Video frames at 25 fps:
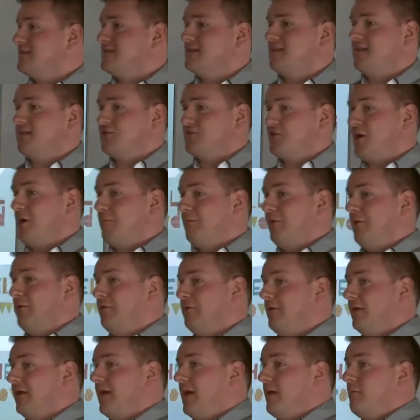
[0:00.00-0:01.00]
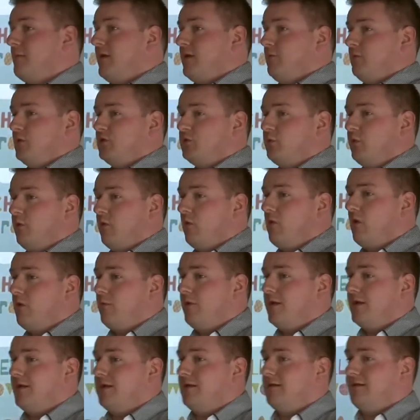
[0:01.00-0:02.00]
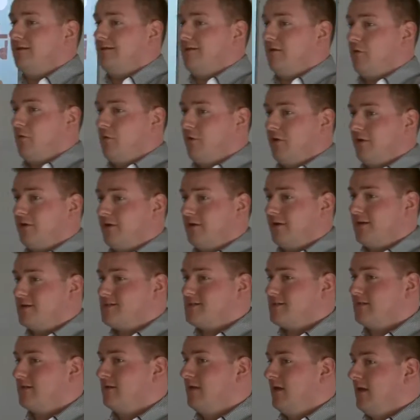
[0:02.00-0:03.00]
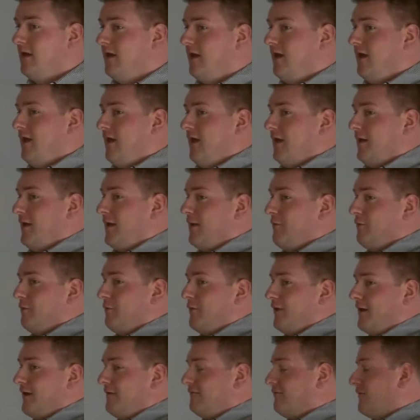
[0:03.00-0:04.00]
to see a Shop Local campaign, which we're already organising. Now, when I